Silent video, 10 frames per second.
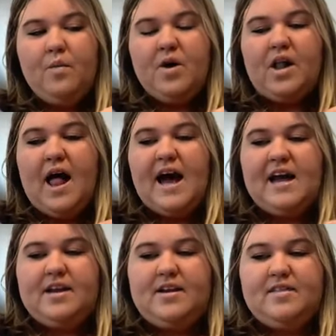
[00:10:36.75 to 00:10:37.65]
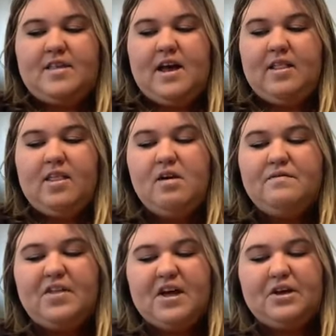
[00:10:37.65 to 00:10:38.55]
will hide that
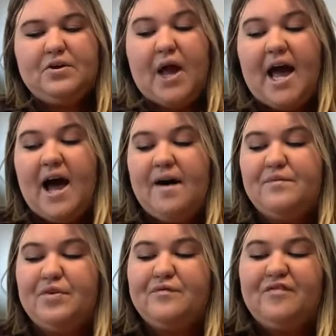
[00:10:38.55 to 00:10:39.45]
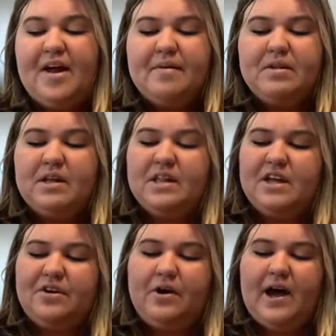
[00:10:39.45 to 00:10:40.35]
love that you have, the family
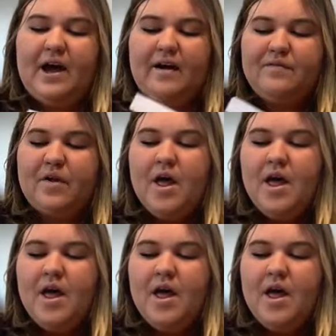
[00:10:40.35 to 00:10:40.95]
that you have,